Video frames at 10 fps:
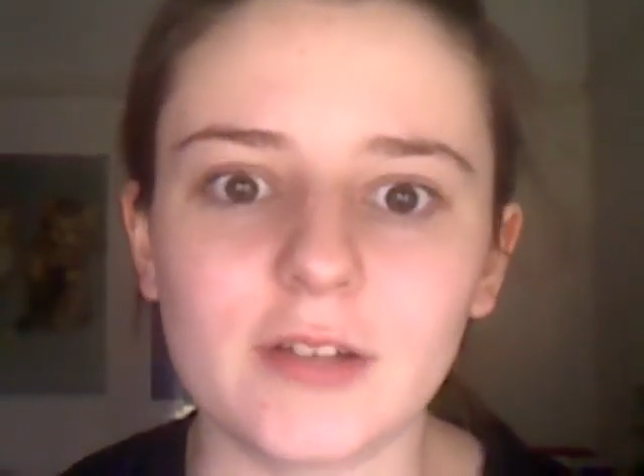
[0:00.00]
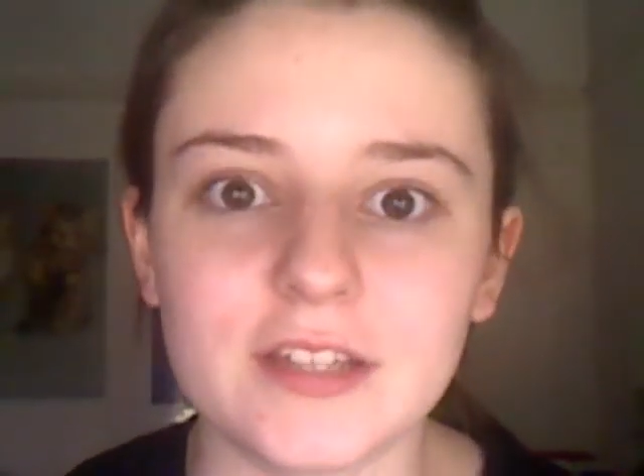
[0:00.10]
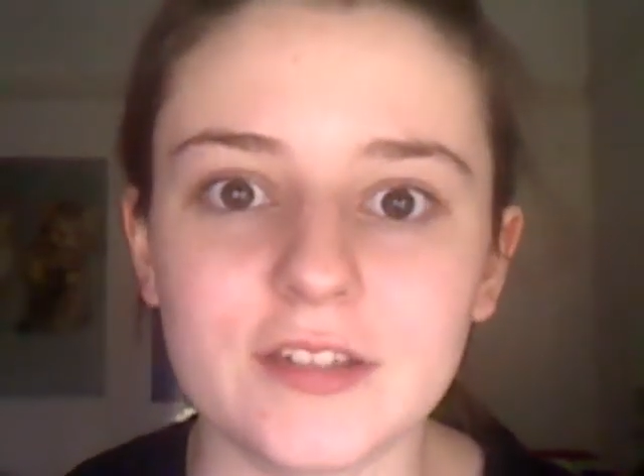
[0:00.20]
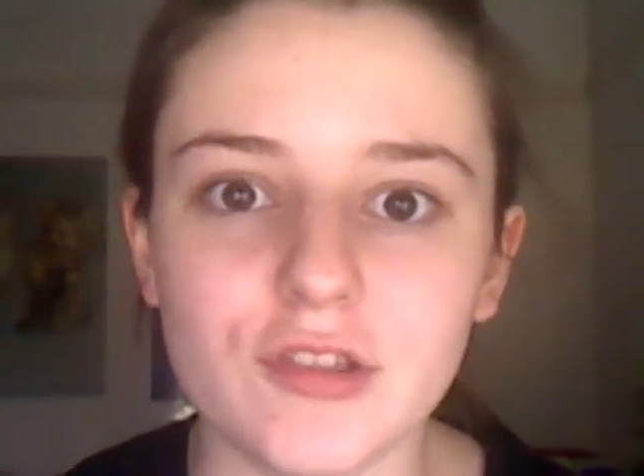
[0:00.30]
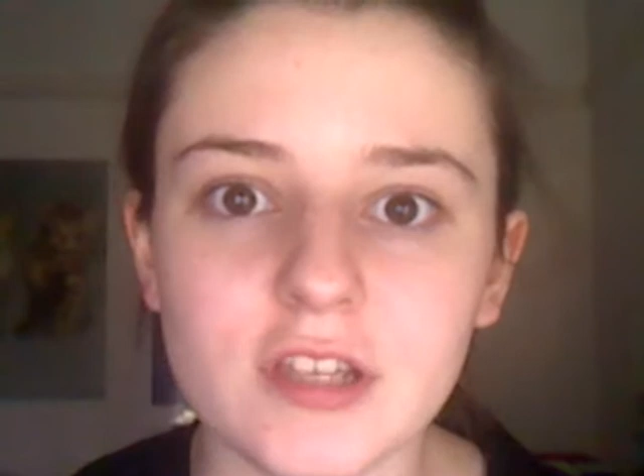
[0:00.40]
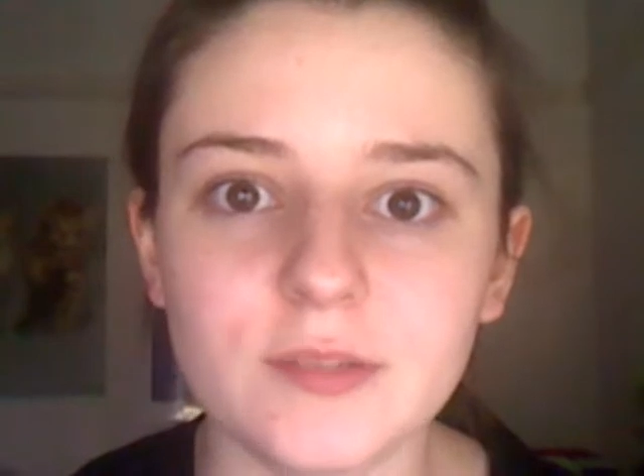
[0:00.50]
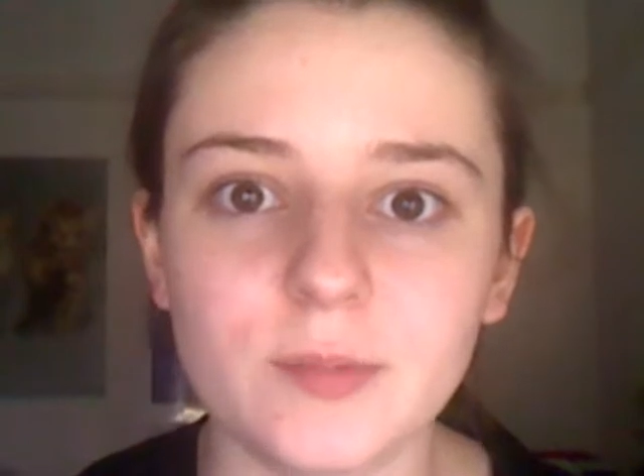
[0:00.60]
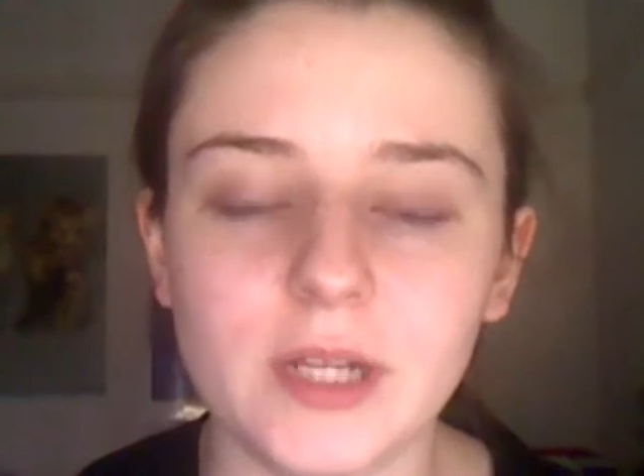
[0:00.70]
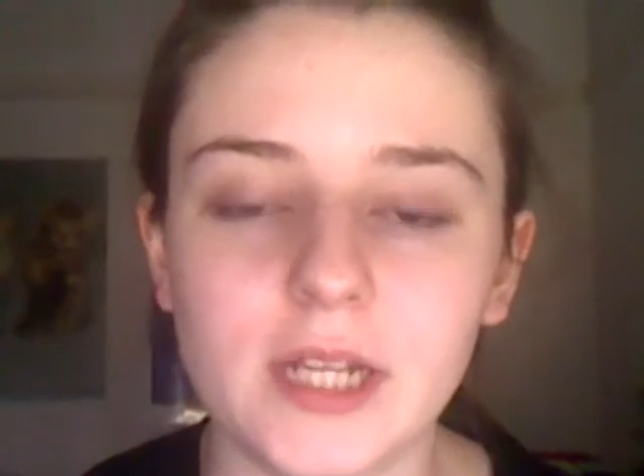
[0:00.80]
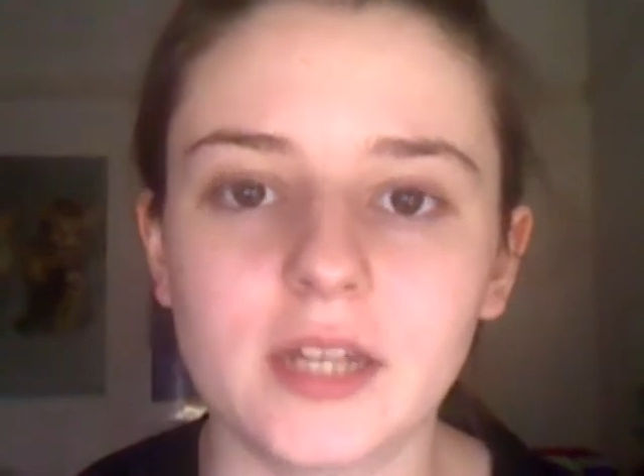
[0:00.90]
so this
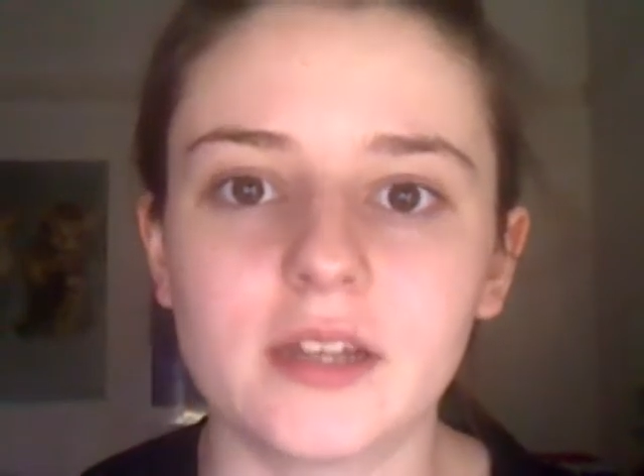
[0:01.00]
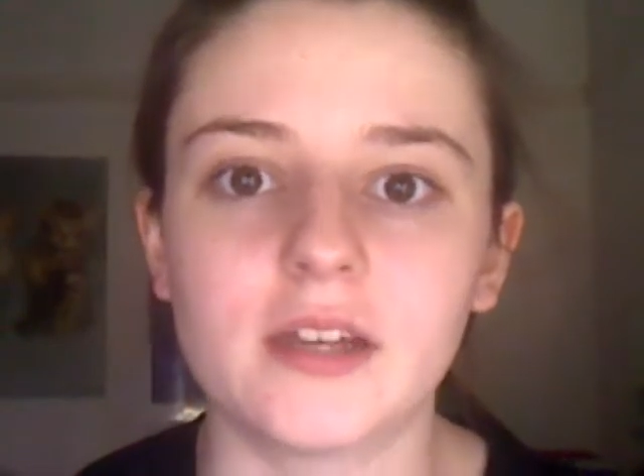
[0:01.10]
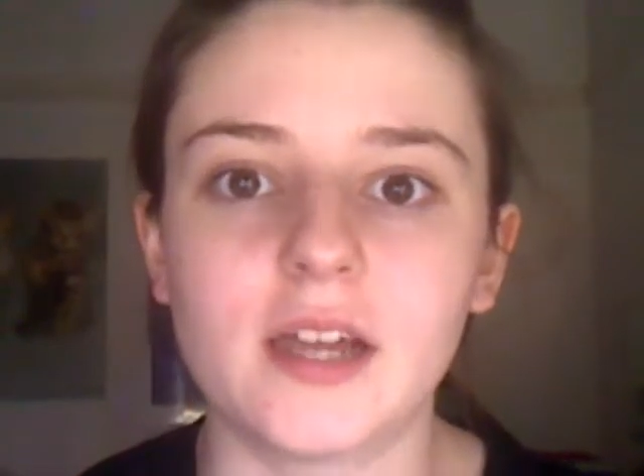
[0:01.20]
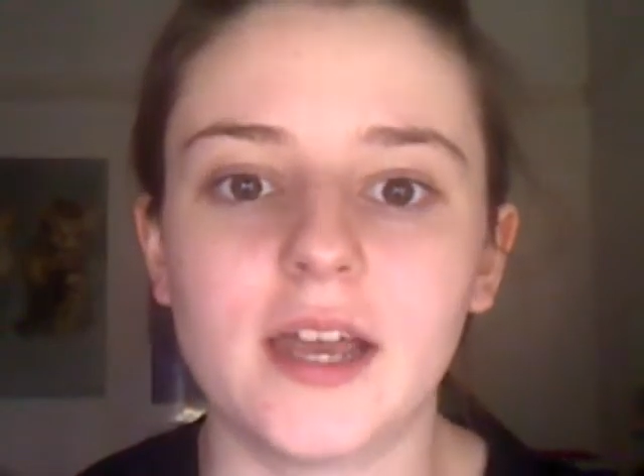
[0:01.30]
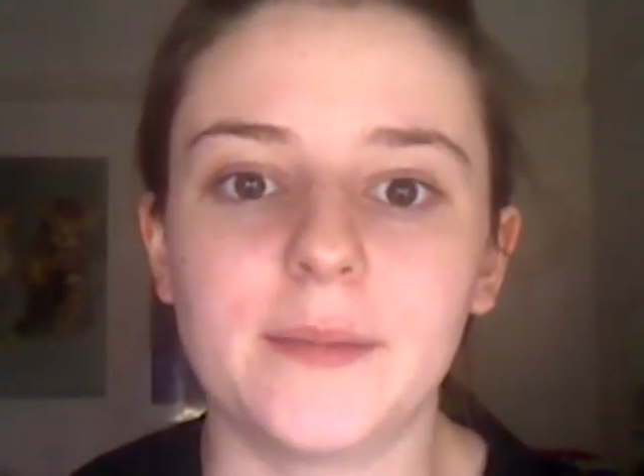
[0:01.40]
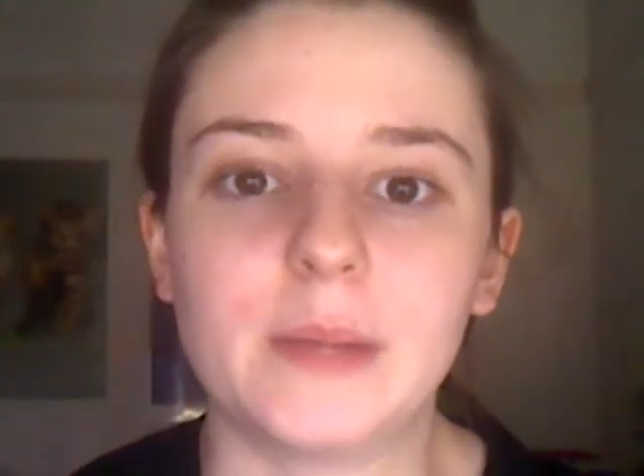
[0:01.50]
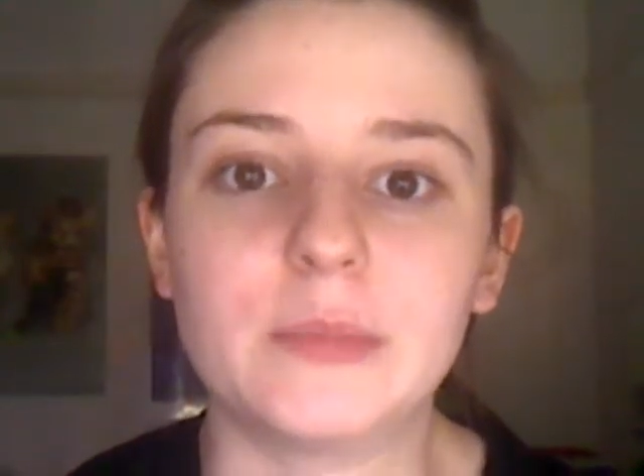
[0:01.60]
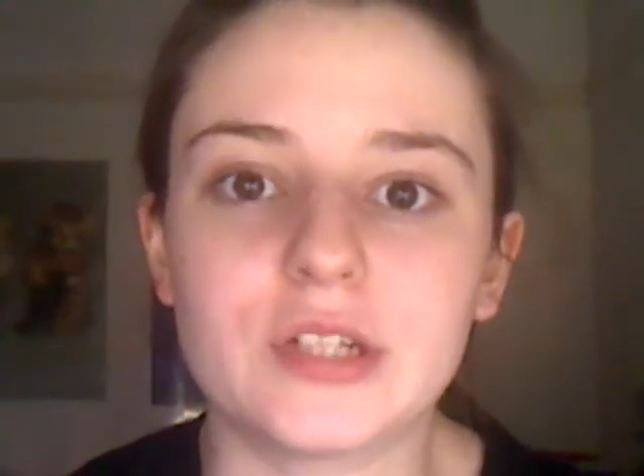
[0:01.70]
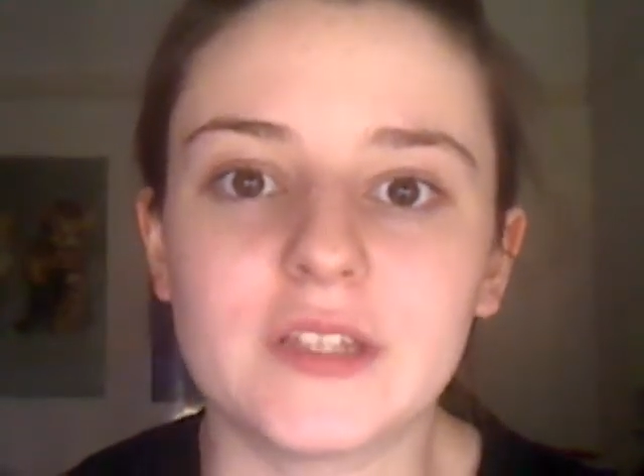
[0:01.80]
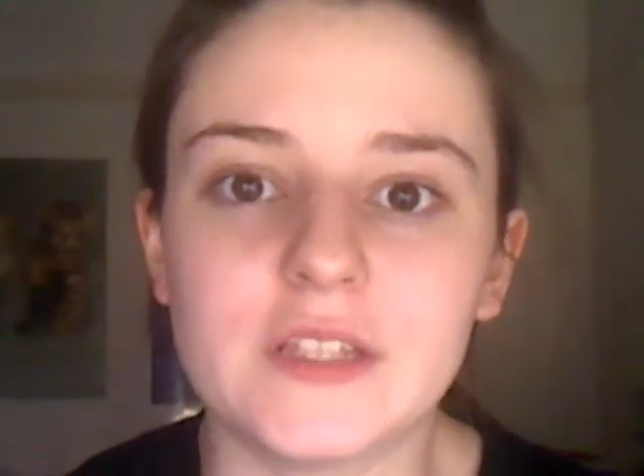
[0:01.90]
week I'm doing